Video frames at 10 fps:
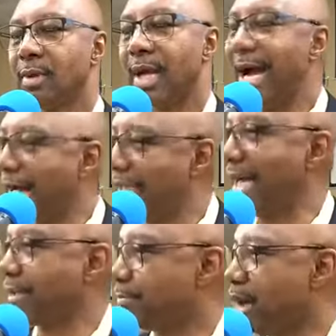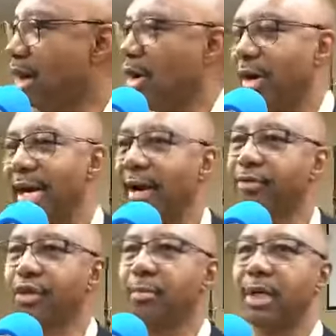I, like Paul, have
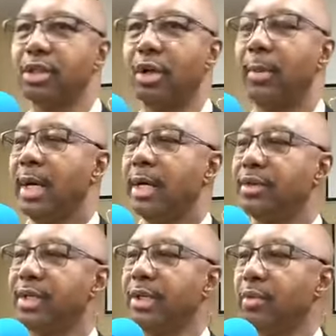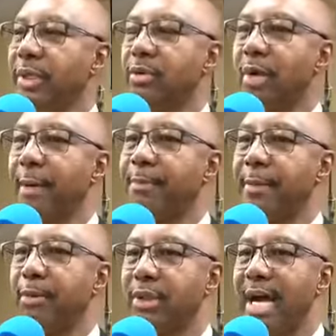so much hope. You see, the reason why
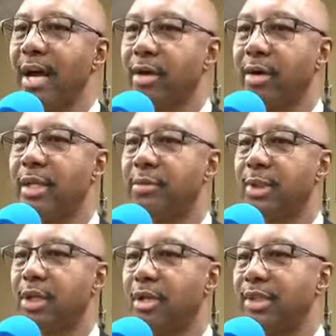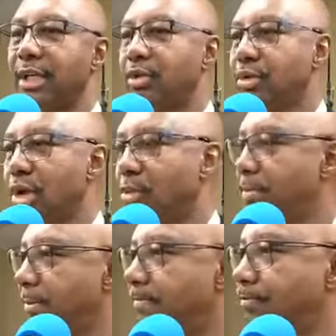people die early is because they lose hope.